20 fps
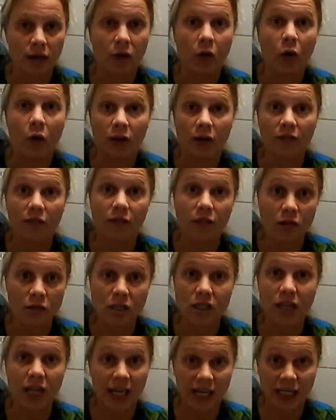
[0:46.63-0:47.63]
on the
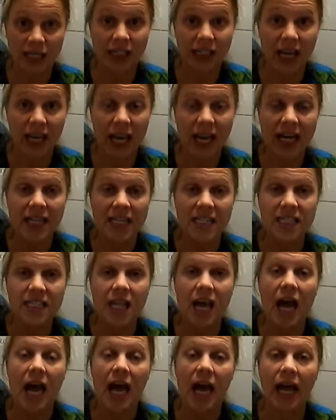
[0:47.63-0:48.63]
first night of
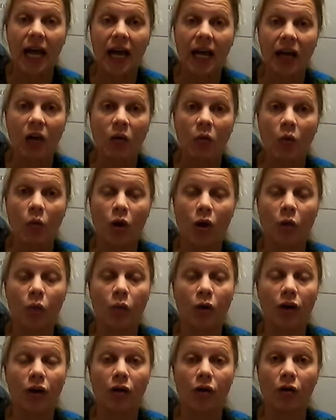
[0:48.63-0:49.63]
class, and we
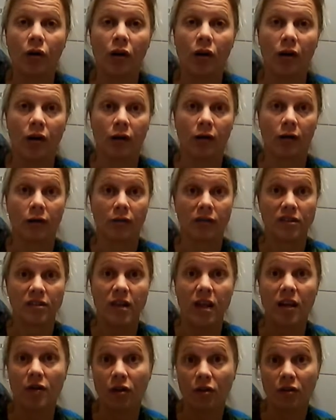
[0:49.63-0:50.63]
will
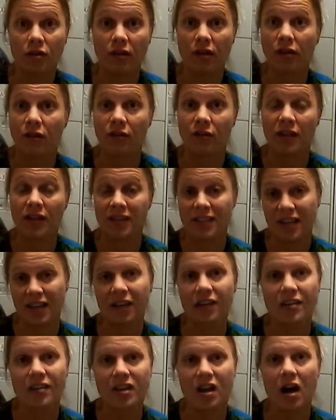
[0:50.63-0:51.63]
save ourselves a
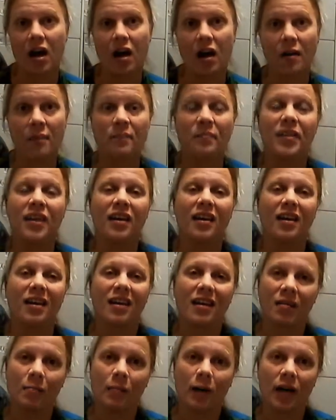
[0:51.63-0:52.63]
ton of time
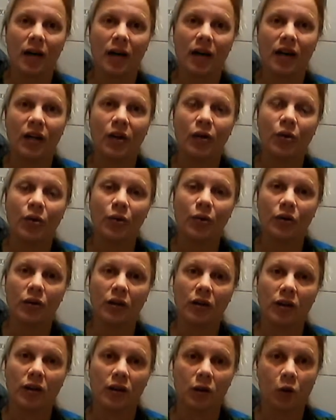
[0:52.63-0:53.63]
by
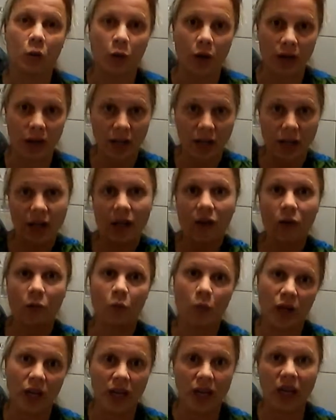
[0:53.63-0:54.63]
your going ahead
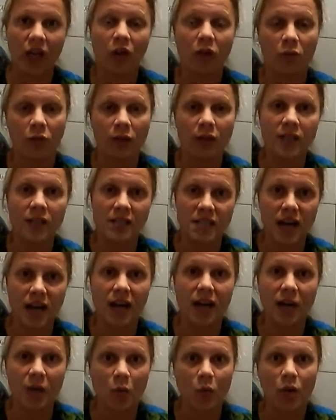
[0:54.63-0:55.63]
and reading it over and
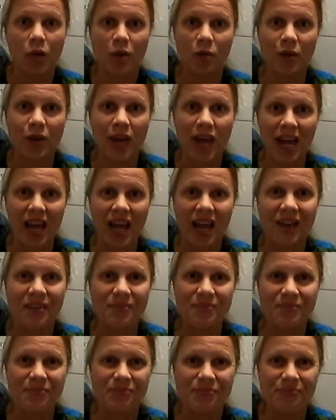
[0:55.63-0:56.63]
signing where you can.